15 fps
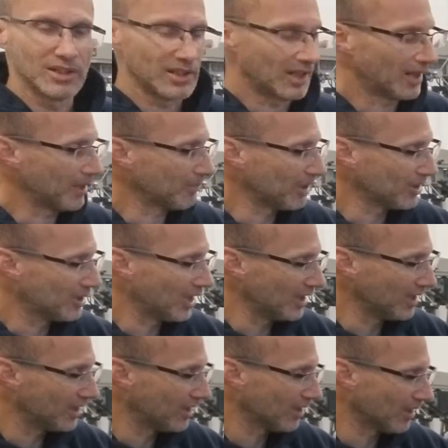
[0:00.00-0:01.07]
It'll
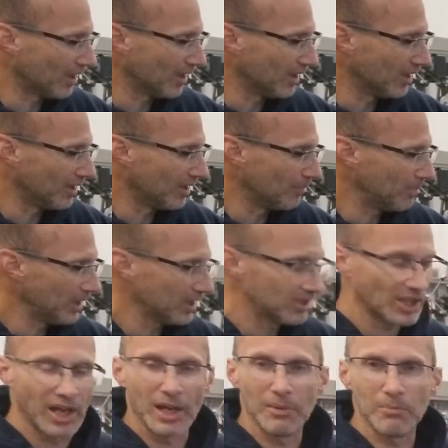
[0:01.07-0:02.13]
take a bit of
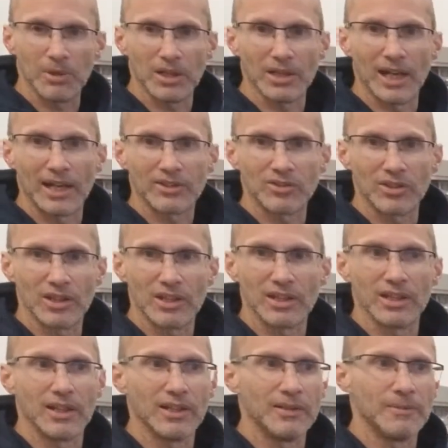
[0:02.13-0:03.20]
time, but actually